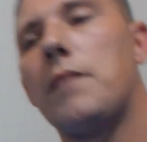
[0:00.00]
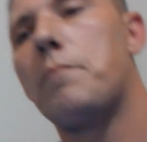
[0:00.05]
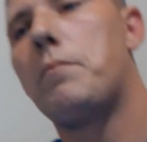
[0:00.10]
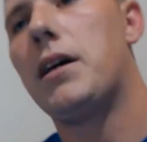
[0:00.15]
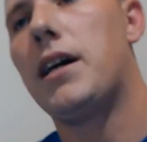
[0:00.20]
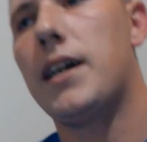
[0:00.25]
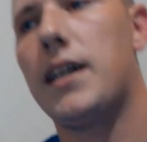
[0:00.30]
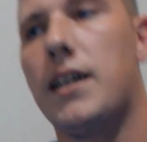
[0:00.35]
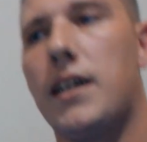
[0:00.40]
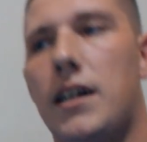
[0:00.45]

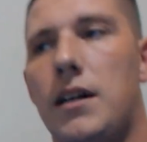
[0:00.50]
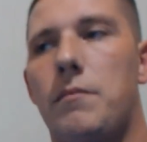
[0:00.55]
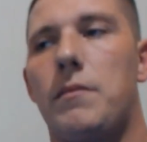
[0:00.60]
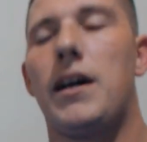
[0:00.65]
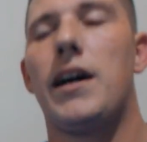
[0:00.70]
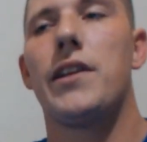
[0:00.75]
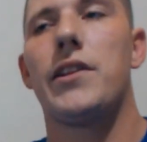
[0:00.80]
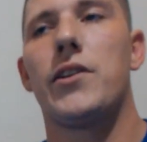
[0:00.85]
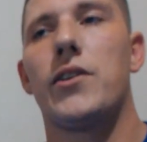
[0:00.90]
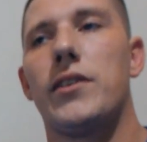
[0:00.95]
But
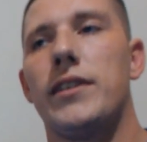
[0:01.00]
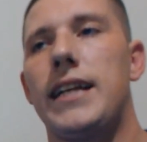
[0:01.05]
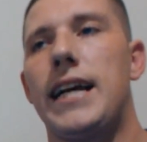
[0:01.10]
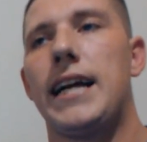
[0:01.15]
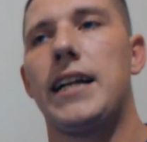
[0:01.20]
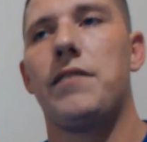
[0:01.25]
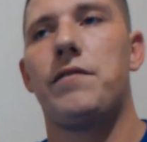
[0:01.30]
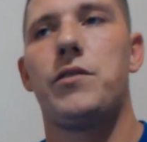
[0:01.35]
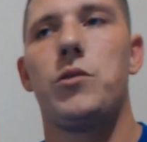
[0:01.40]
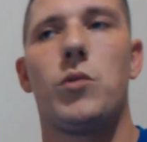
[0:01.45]
other than
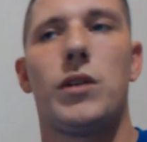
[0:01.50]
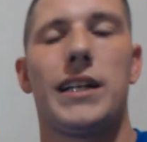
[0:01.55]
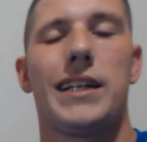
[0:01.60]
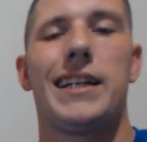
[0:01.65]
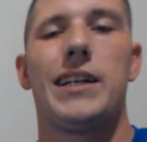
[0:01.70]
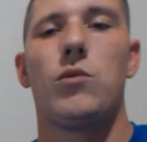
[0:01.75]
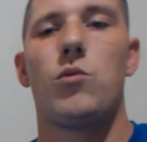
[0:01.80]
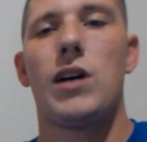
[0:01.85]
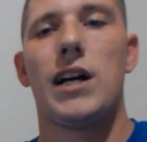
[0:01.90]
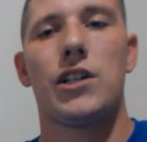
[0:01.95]
that, if you want
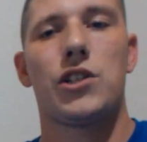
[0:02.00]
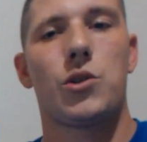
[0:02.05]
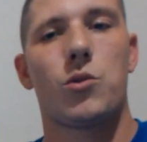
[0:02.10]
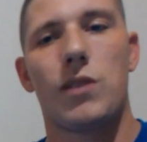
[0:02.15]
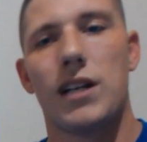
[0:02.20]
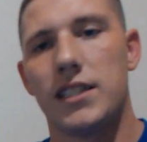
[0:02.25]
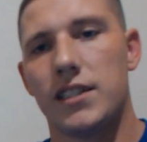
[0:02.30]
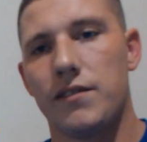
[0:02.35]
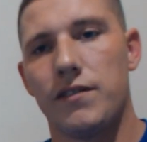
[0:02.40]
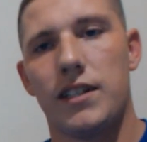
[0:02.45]
to watch the
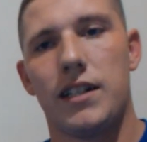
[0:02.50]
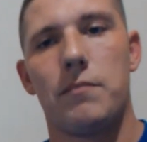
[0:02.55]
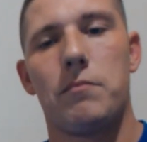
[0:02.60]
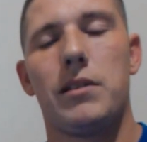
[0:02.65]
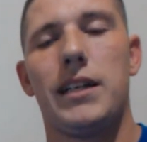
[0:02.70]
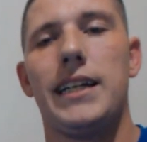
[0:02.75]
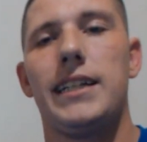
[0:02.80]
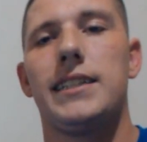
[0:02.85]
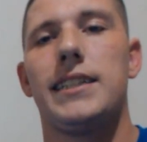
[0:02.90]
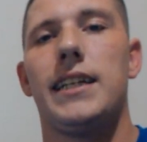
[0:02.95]
rest of it on
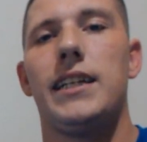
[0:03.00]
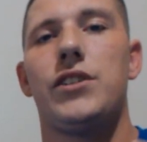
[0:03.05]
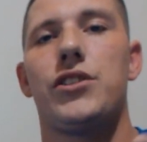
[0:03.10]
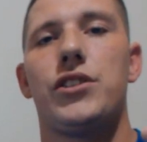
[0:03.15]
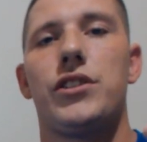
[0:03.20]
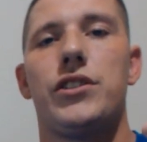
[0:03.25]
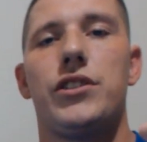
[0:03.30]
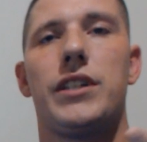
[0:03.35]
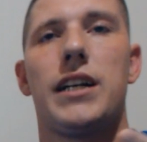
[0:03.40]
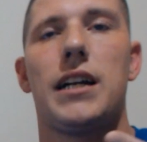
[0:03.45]

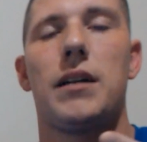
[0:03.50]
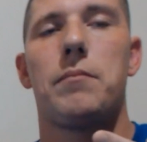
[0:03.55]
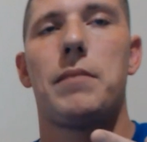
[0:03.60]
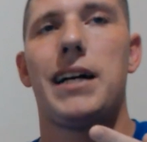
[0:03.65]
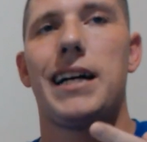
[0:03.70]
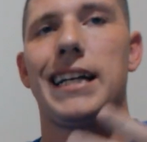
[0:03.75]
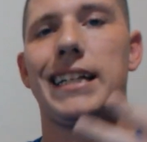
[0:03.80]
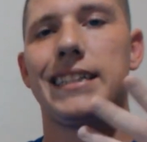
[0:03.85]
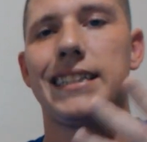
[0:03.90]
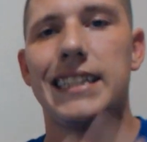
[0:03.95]
PlayStation, you got to
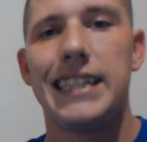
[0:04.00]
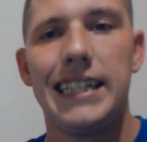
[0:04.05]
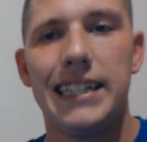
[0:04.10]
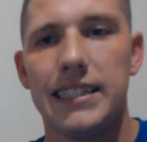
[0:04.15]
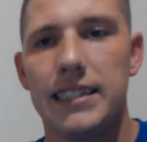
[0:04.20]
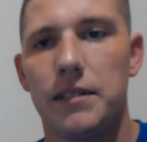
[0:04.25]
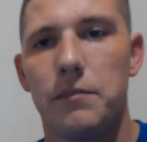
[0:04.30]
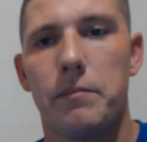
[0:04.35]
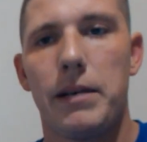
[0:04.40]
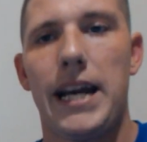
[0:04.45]
buy a
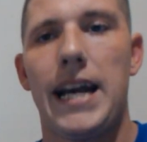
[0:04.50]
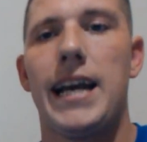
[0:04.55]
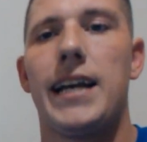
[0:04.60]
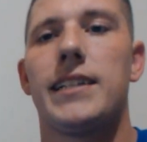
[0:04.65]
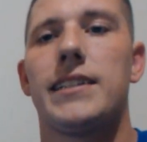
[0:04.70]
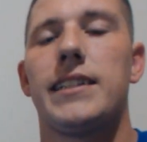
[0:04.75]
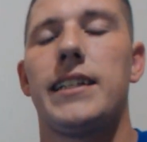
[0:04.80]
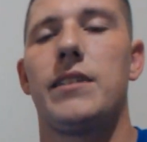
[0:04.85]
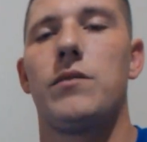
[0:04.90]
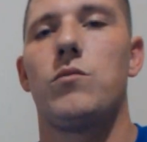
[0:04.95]
season
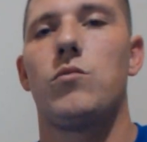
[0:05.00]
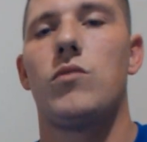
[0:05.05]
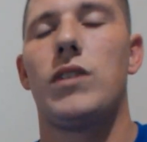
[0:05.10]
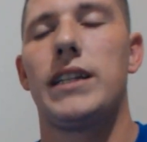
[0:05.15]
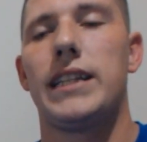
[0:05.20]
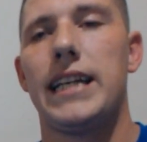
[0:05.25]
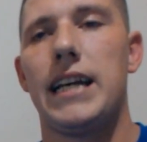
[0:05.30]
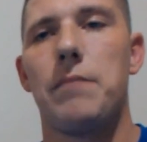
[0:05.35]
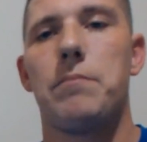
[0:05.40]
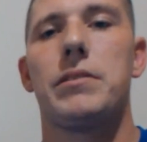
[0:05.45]
pass, and
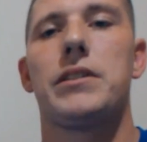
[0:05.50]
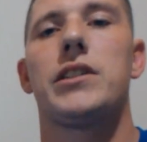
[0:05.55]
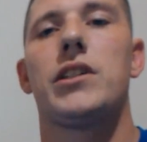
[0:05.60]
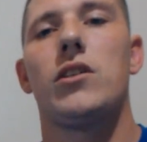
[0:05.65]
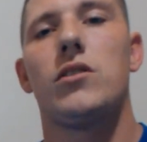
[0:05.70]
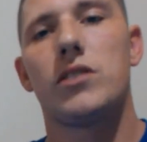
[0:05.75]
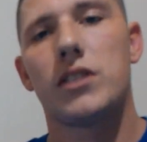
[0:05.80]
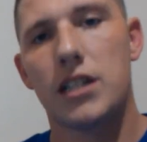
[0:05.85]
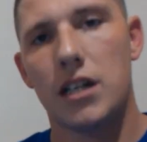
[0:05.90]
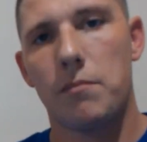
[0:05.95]
when the
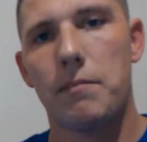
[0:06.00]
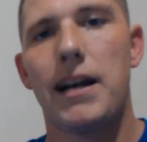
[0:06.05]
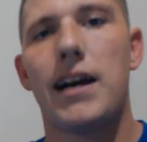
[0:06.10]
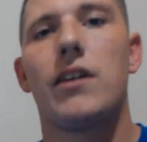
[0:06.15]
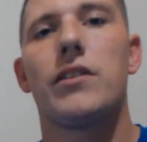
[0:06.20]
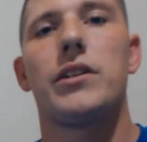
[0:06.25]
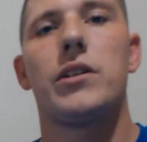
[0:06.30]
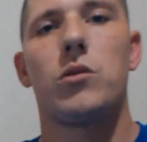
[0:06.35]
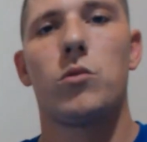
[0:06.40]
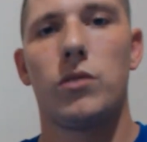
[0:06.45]
episodes come
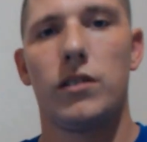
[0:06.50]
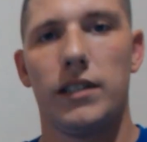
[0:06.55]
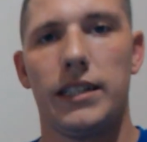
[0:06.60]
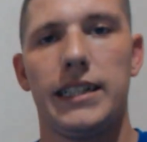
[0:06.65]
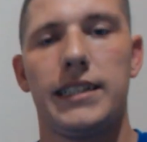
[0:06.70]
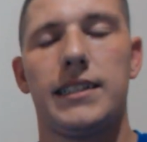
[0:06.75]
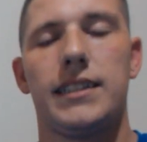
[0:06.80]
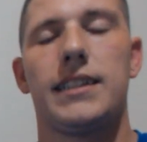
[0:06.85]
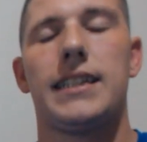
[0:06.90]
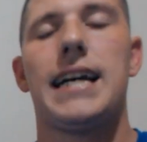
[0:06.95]
out, they'll
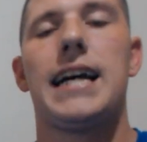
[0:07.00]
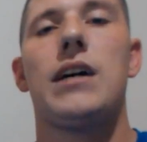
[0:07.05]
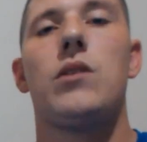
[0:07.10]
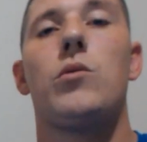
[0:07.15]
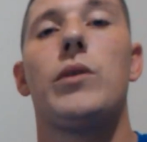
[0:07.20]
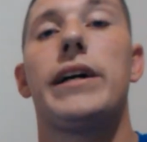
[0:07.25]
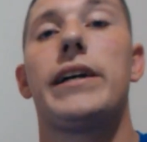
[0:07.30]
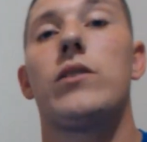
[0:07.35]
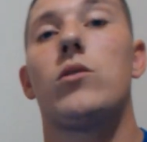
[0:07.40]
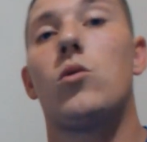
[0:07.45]
release it
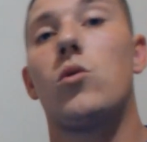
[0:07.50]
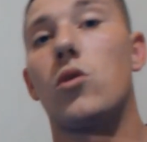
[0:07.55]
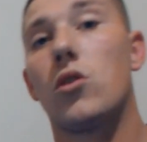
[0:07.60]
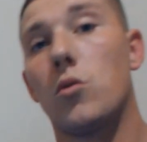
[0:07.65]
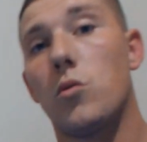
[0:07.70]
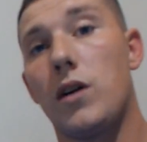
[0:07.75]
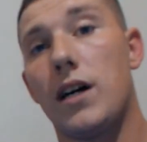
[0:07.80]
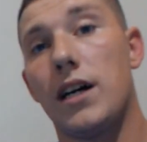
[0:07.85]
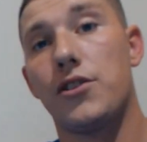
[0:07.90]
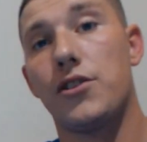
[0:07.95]
that way,
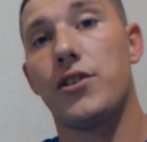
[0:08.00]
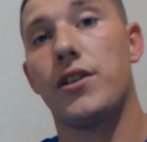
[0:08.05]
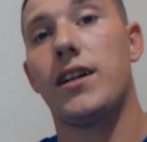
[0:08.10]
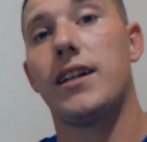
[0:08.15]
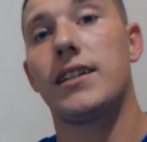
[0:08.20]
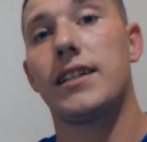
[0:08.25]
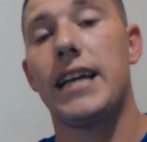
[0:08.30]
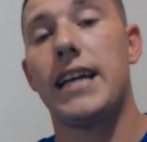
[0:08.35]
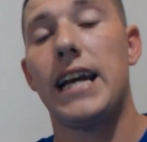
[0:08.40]
or watch it on